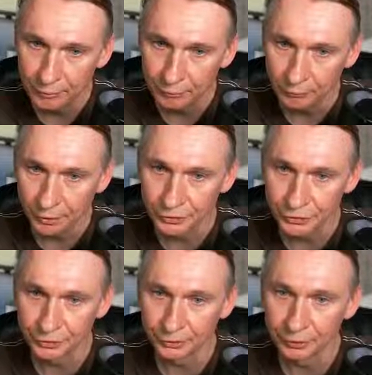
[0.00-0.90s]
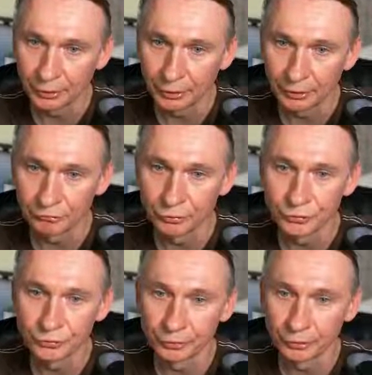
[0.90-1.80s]
my channel, I have
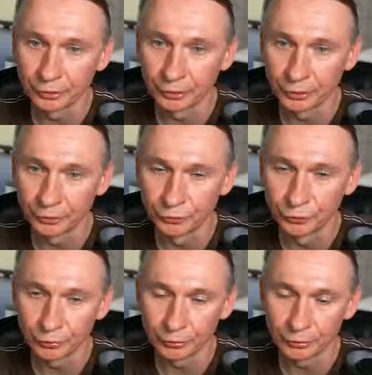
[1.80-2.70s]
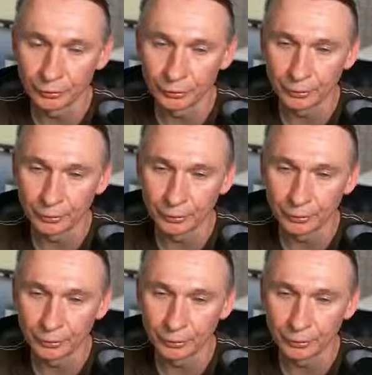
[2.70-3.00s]
also a Docker